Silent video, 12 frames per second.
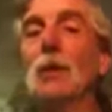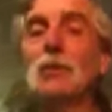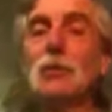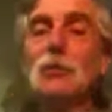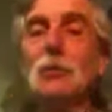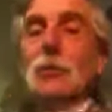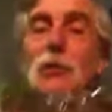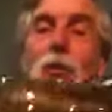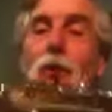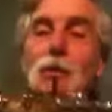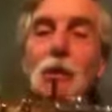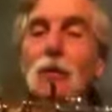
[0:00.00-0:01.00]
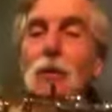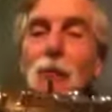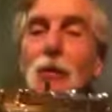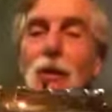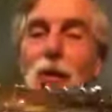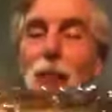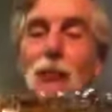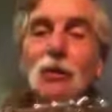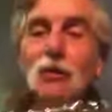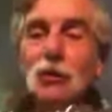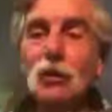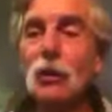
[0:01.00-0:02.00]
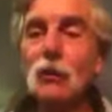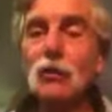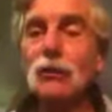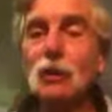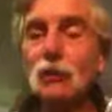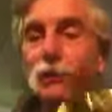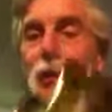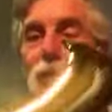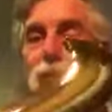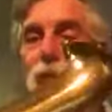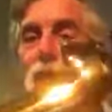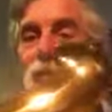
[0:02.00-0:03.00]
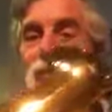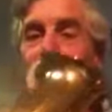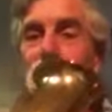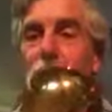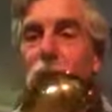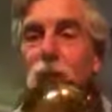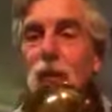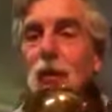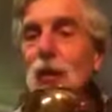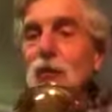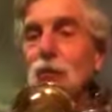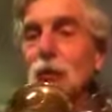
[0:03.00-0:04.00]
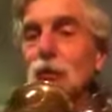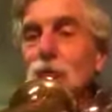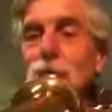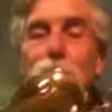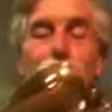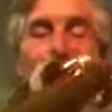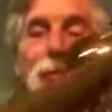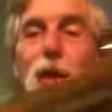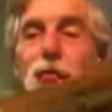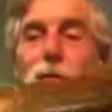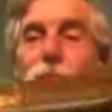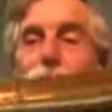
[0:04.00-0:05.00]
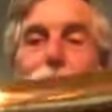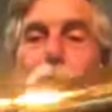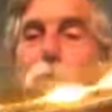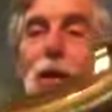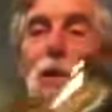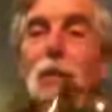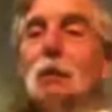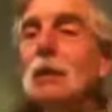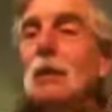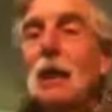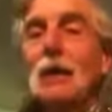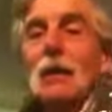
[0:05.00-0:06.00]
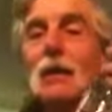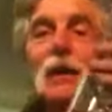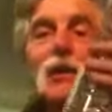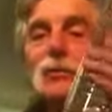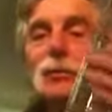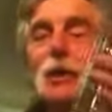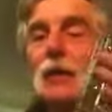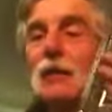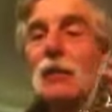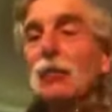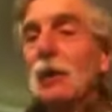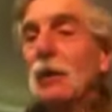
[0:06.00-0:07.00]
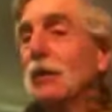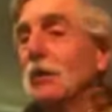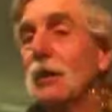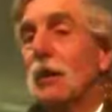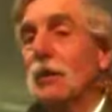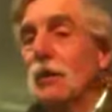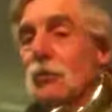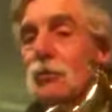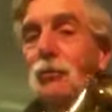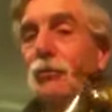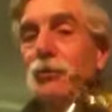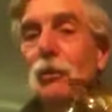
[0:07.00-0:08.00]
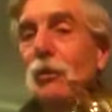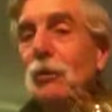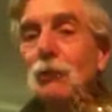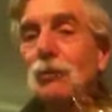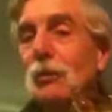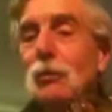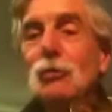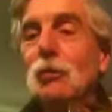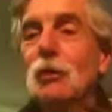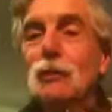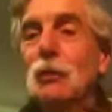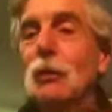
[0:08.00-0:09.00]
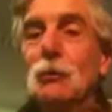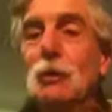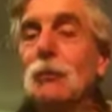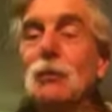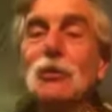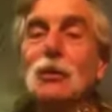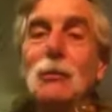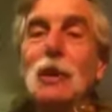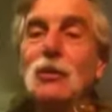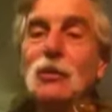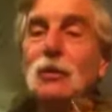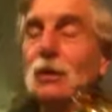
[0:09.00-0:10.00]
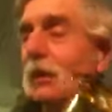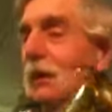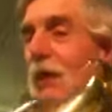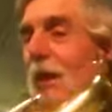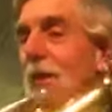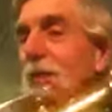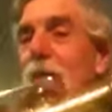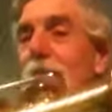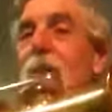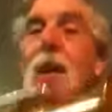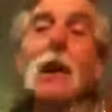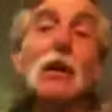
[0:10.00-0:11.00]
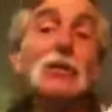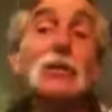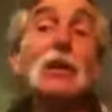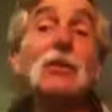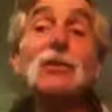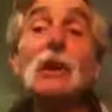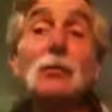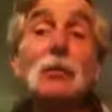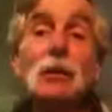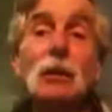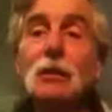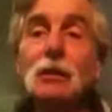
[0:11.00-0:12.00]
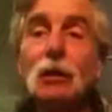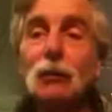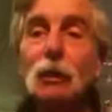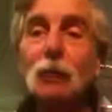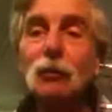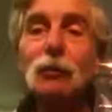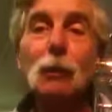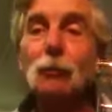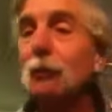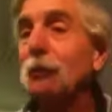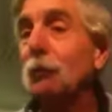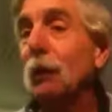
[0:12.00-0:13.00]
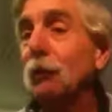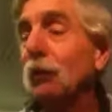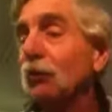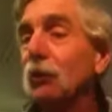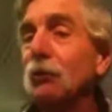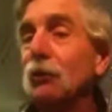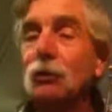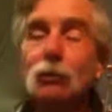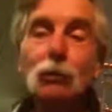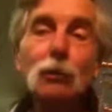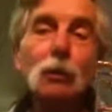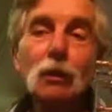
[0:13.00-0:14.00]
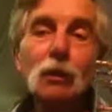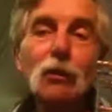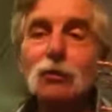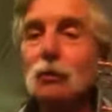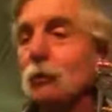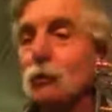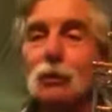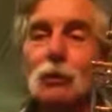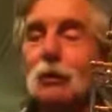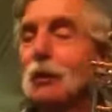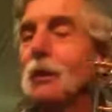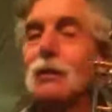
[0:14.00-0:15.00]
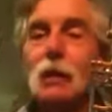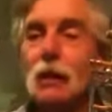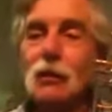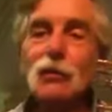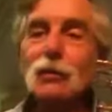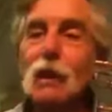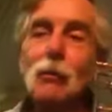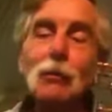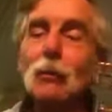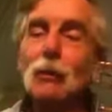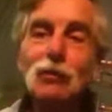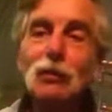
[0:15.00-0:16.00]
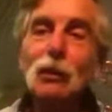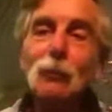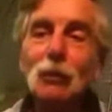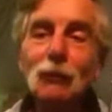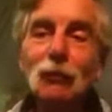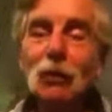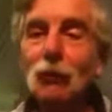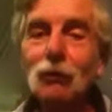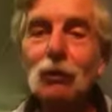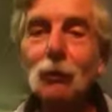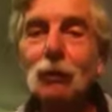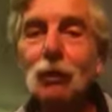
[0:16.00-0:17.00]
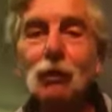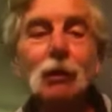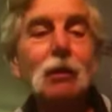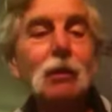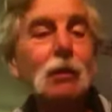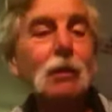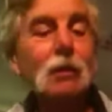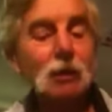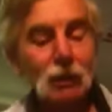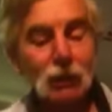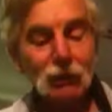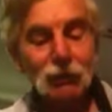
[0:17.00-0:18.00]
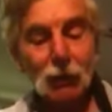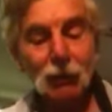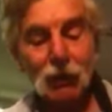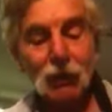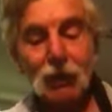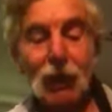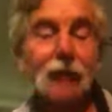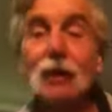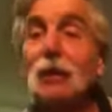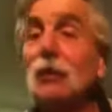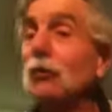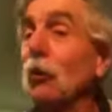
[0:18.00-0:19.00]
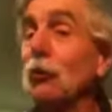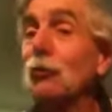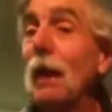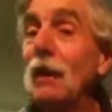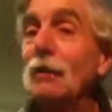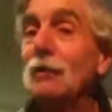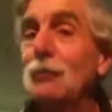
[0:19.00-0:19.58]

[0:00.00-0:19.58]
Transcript: Just Google it and it'll come right up and you can see all the stuff, all the fancy stuff. So this is your basic student model. I got guys playing these right into college. So usually if you're going to be a music major, heading into college, then it's step, uh, you know, time to step up to maybe a 62 or a custom or Yanagisawa or a Selmer, you know, something something, and then this goes back